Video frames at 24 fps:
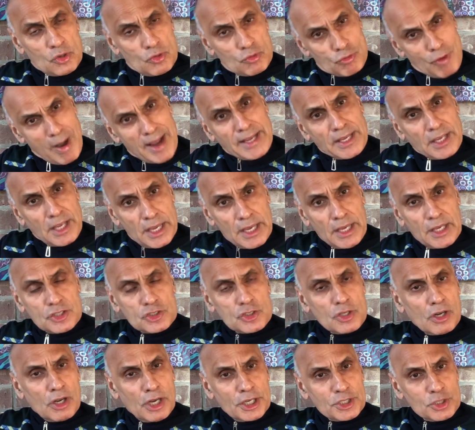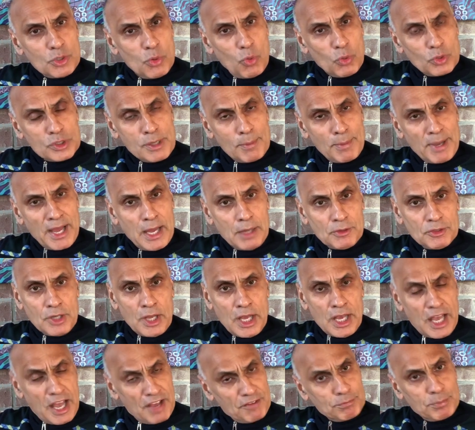rankings that I talked about
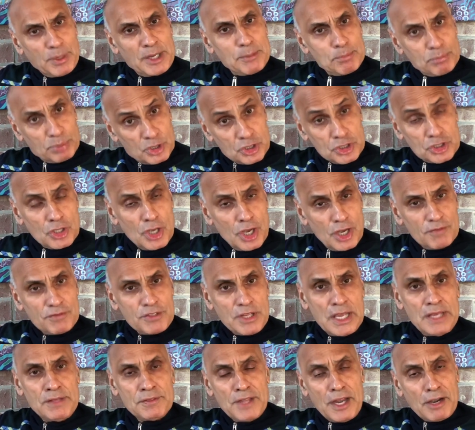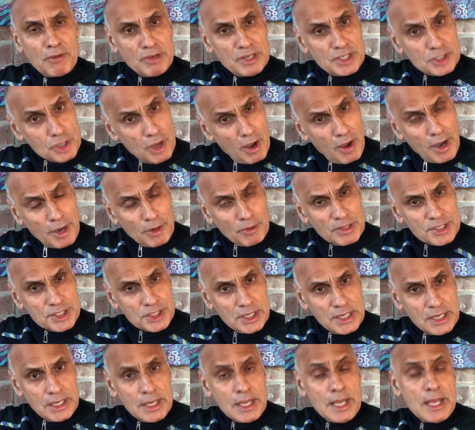have been preserved in their
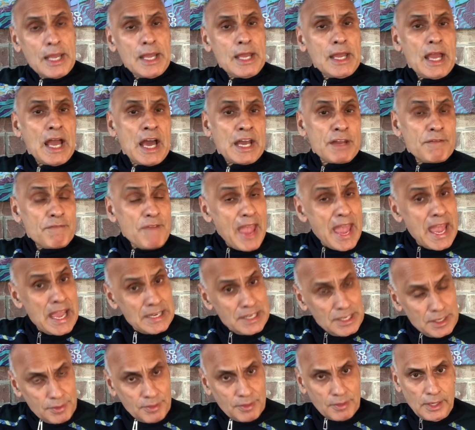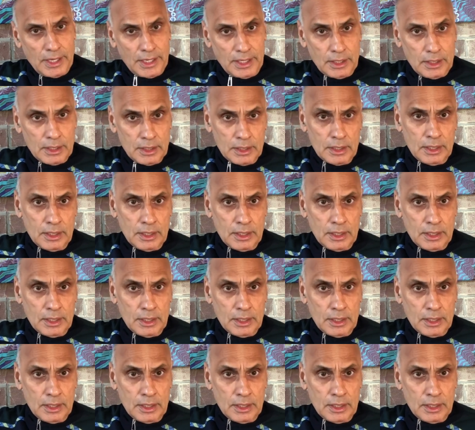entirety, and if anything,